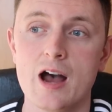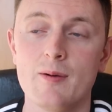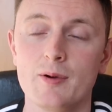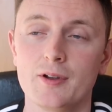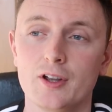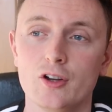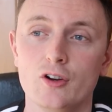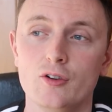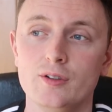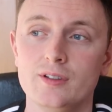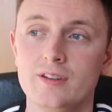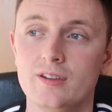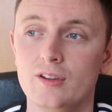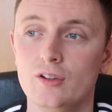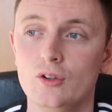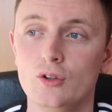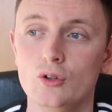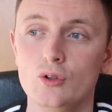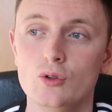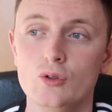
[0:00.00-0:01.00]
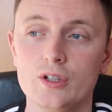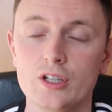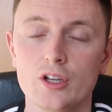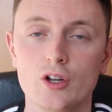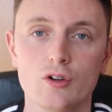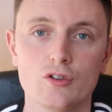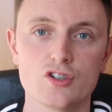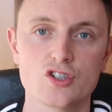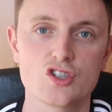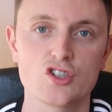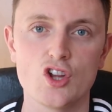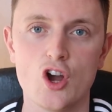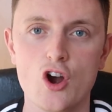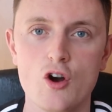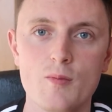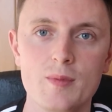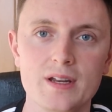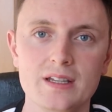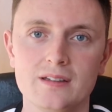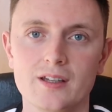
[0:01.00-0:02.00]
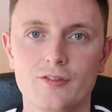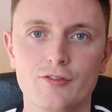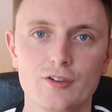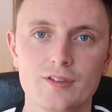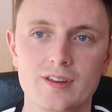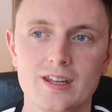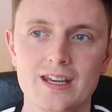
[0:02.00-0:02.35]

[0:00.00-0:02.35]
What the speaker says: Am I going to, you know, there's so many different